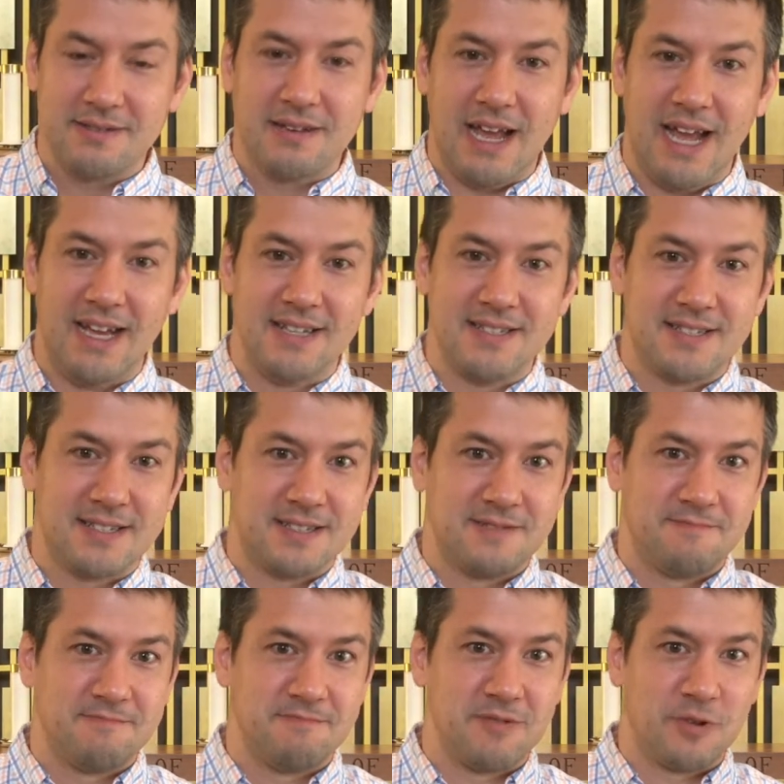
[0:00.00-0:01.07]
has
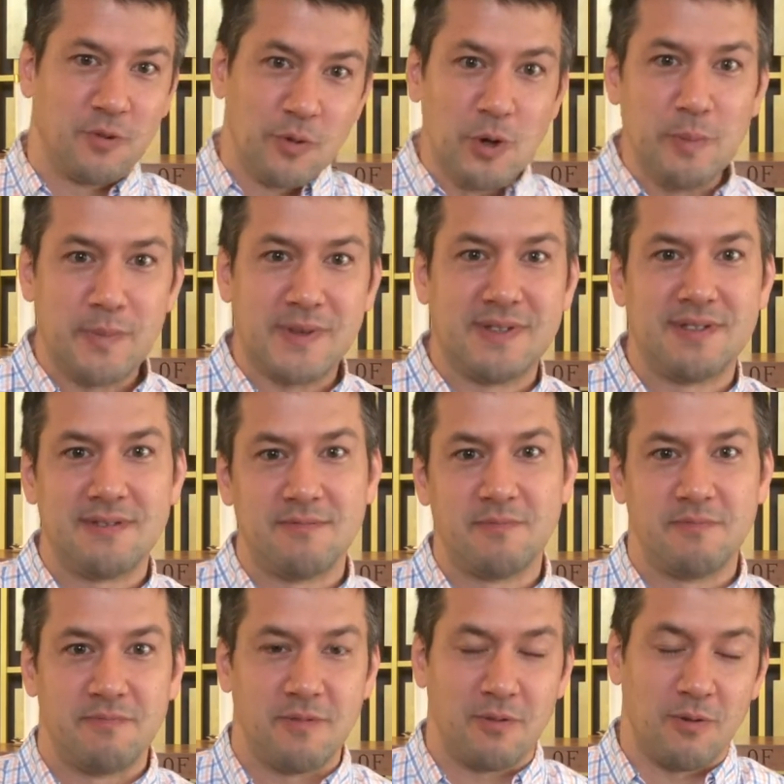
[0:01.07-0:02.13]
groups
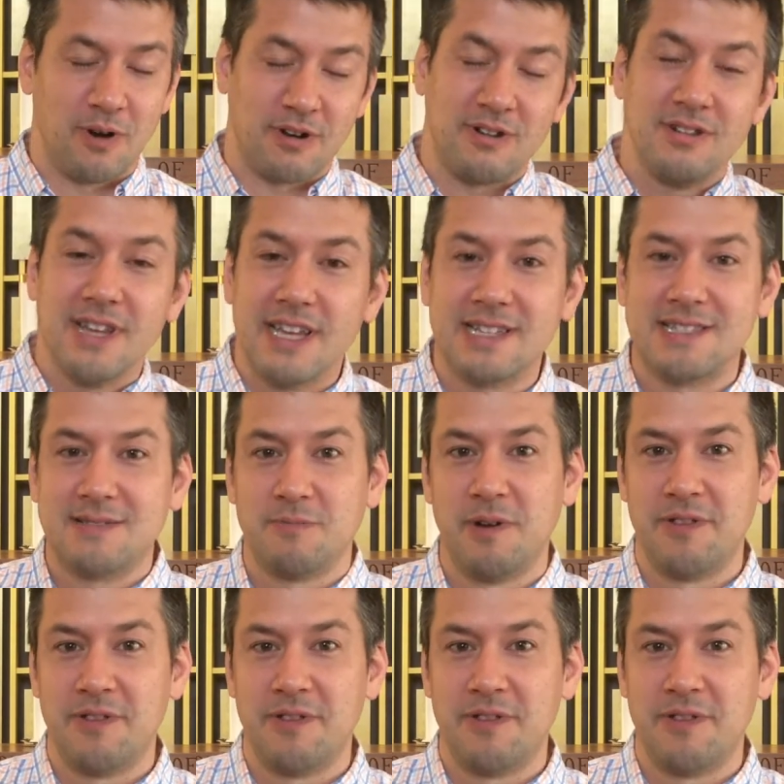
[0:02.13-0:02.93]
or cliques,